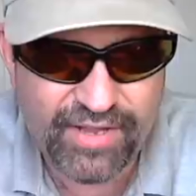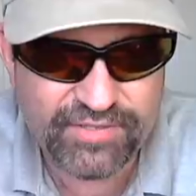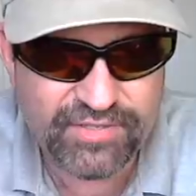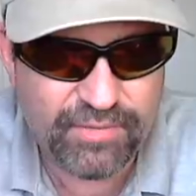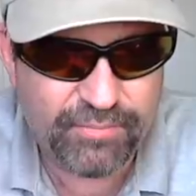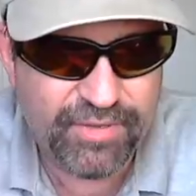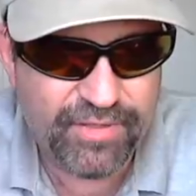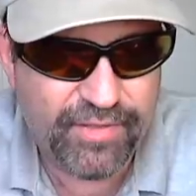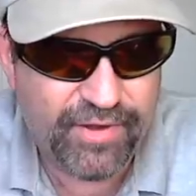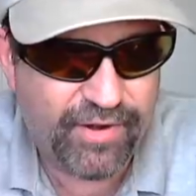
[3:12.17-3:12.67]

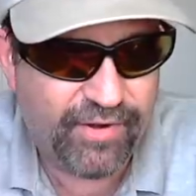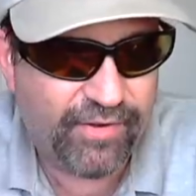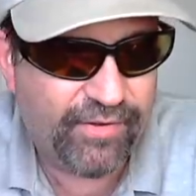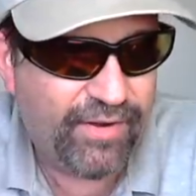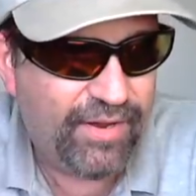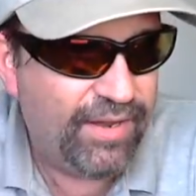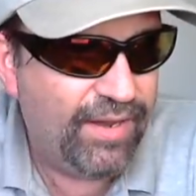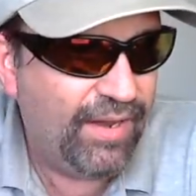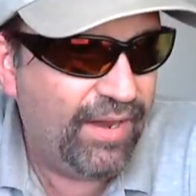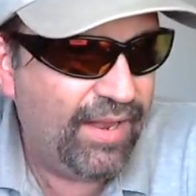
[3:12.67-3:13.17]
some in there.
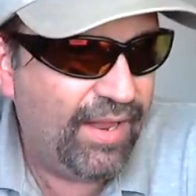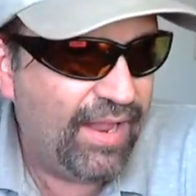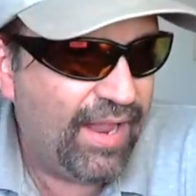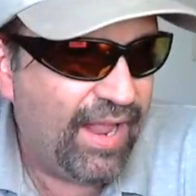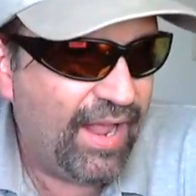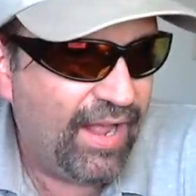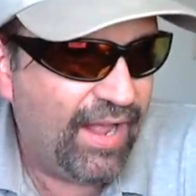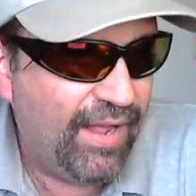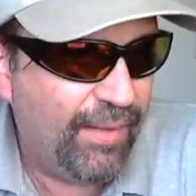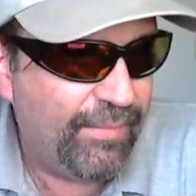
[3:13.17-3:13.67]

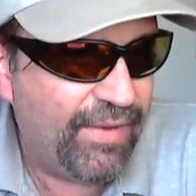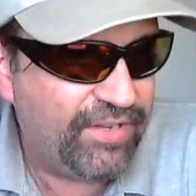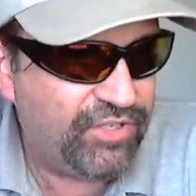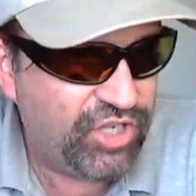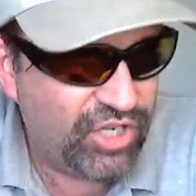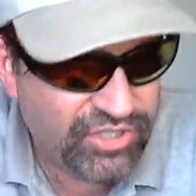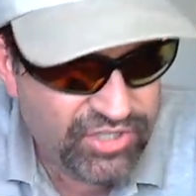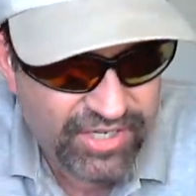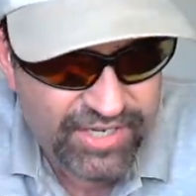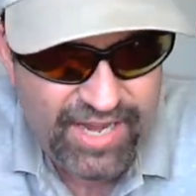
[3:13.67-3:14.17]
And
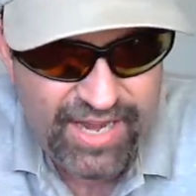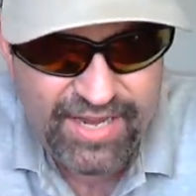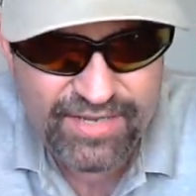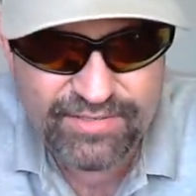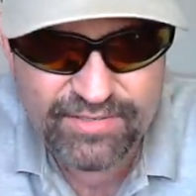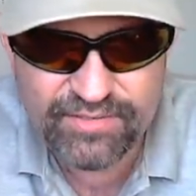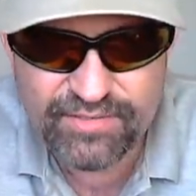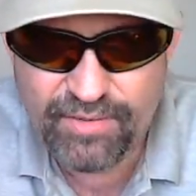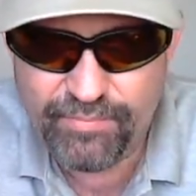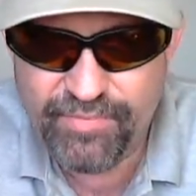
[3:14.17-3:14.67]
just in case,
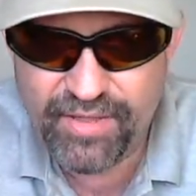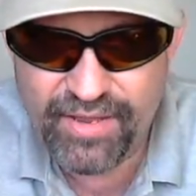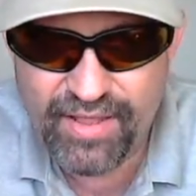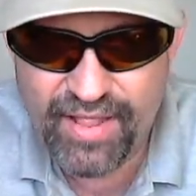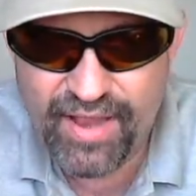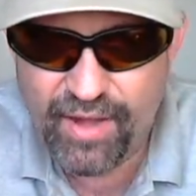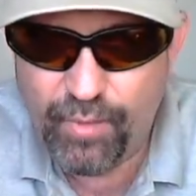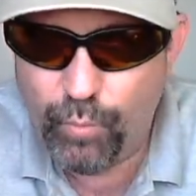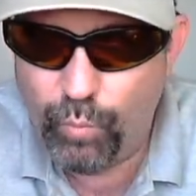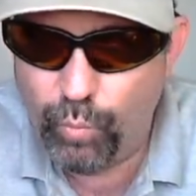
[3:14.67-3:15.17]
something
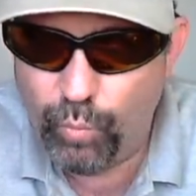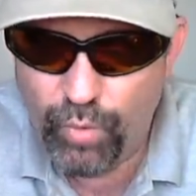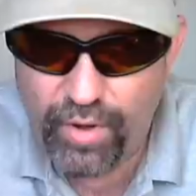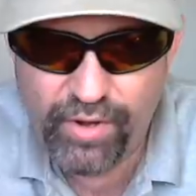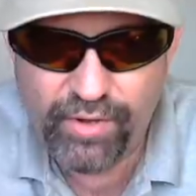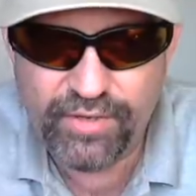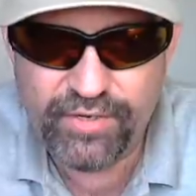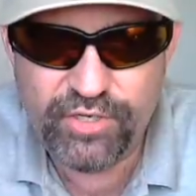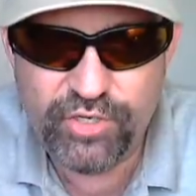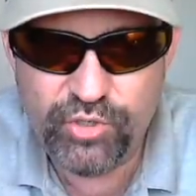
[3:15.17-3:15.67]
that I
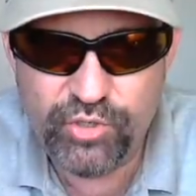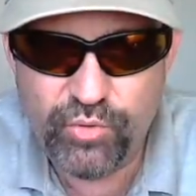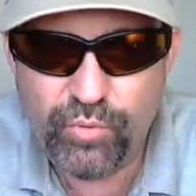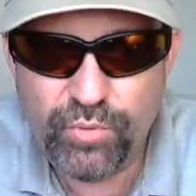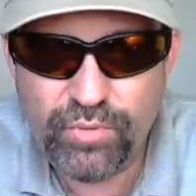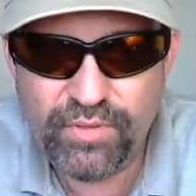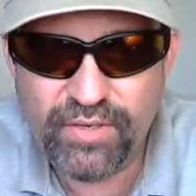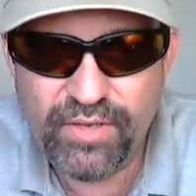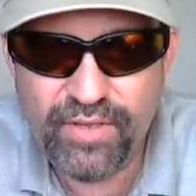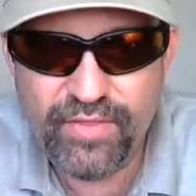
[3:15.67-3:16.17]
rarely do
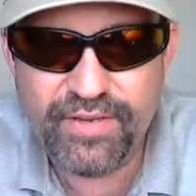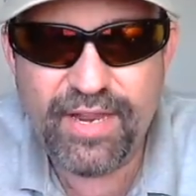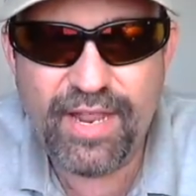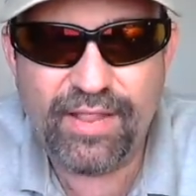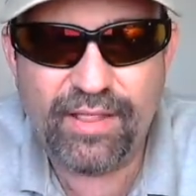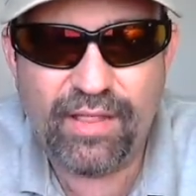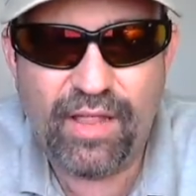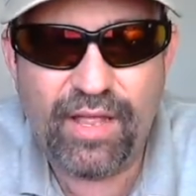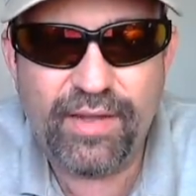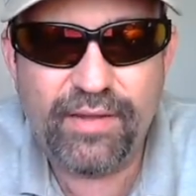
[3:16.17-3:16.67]
in the
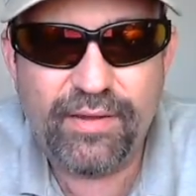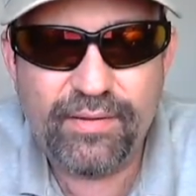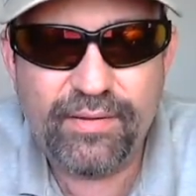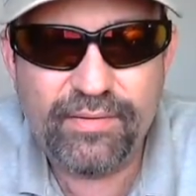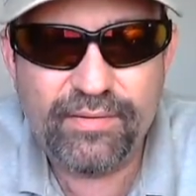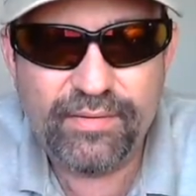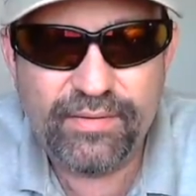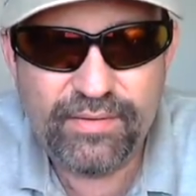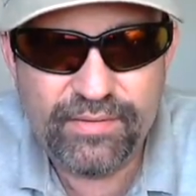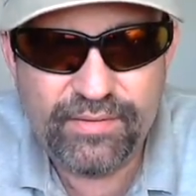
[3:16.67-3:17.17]
daylight
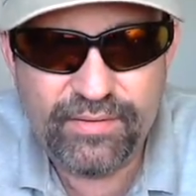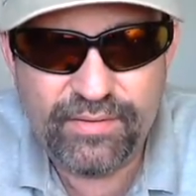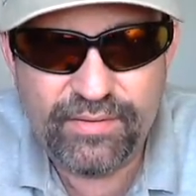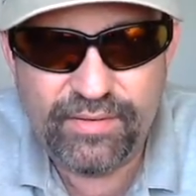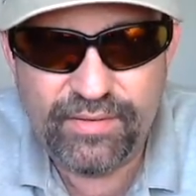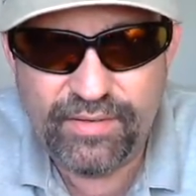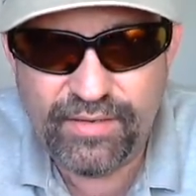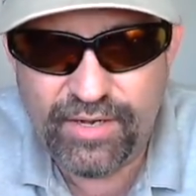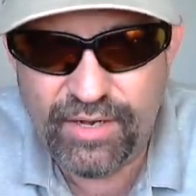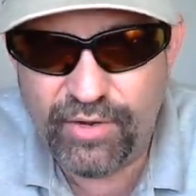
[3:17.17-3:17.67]

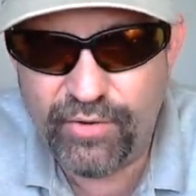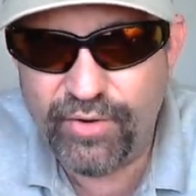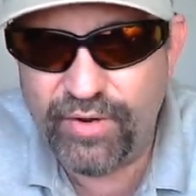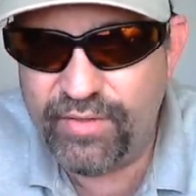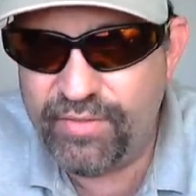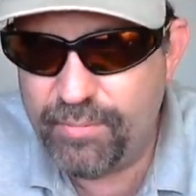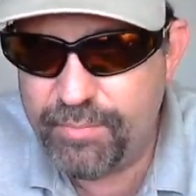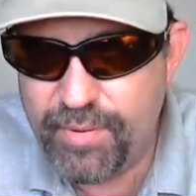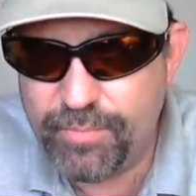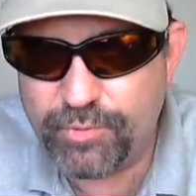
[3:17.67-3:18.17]
here in
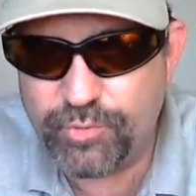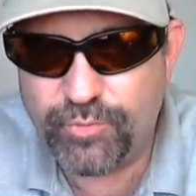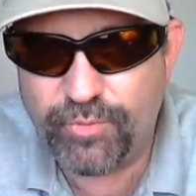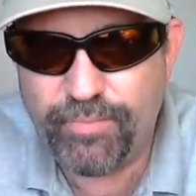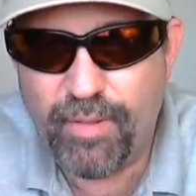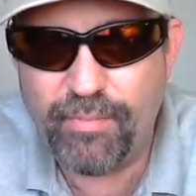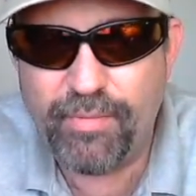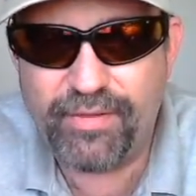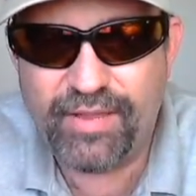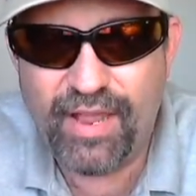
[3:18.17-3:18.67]
the People's
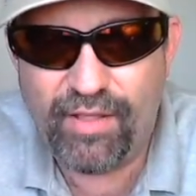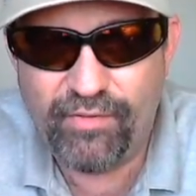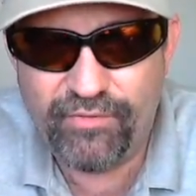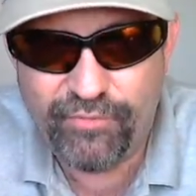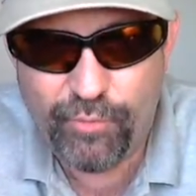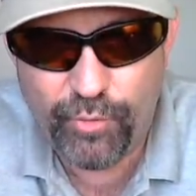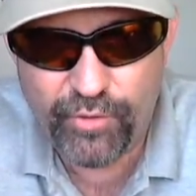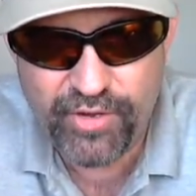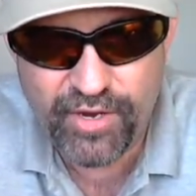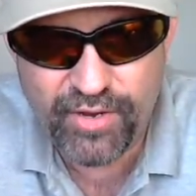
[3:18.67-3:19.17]
Republic of
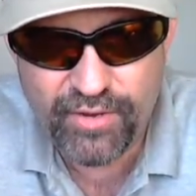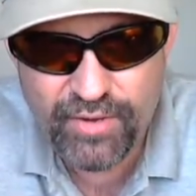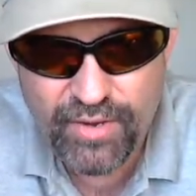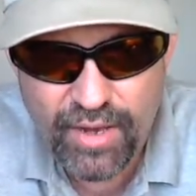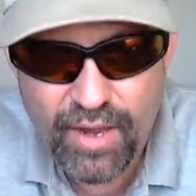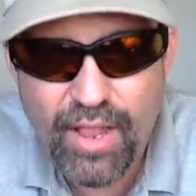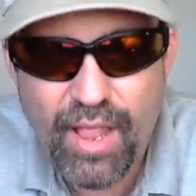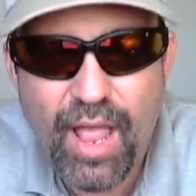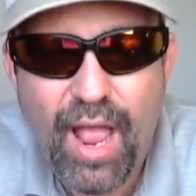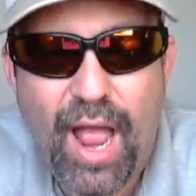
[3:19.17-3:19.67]
California,
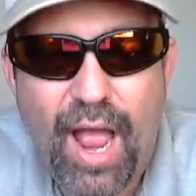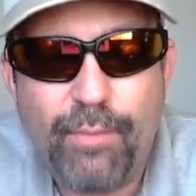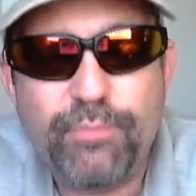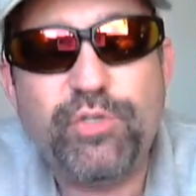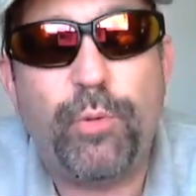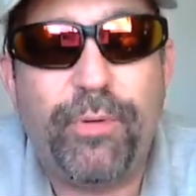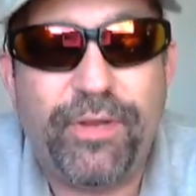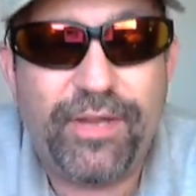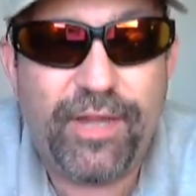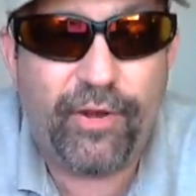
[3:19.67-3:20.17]
I was
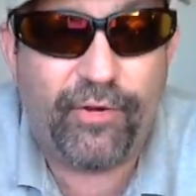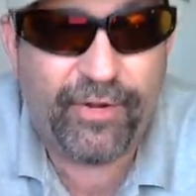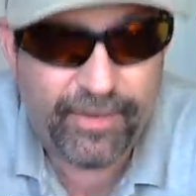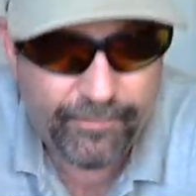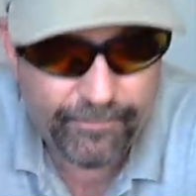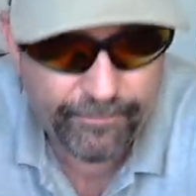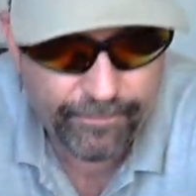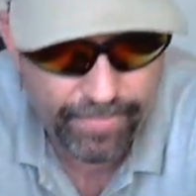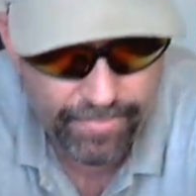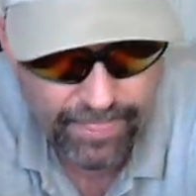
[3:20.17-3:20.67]
open carrying.
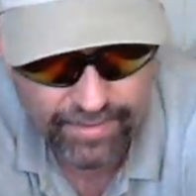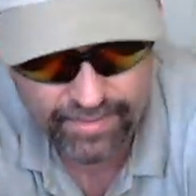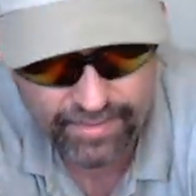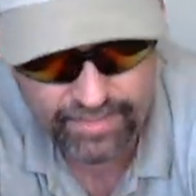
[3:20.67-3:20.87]
And I